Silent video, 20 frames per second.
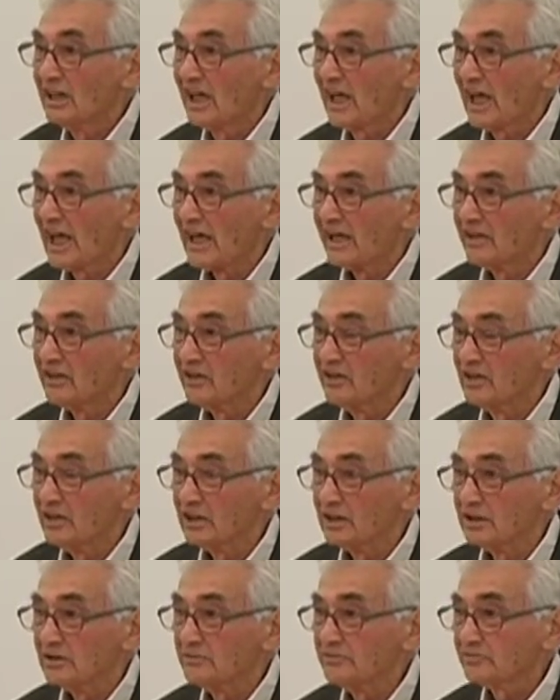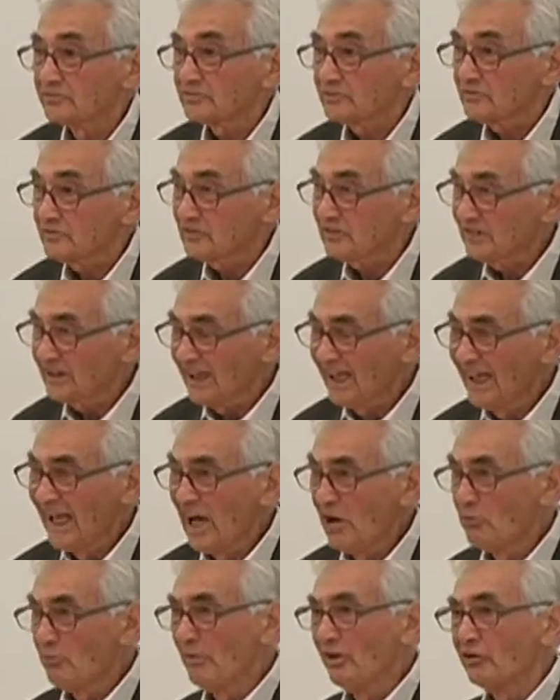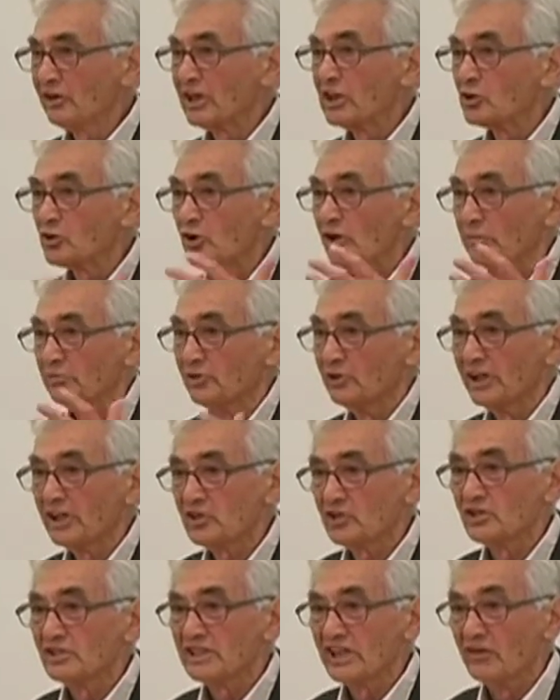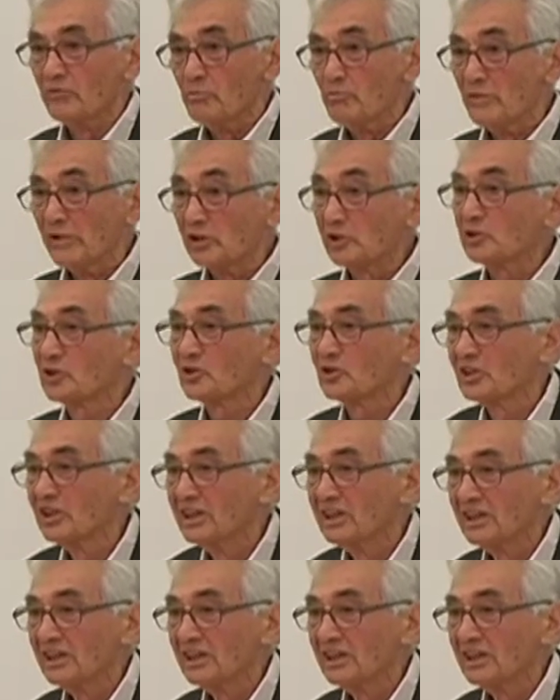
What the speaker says: And how American corporations have milked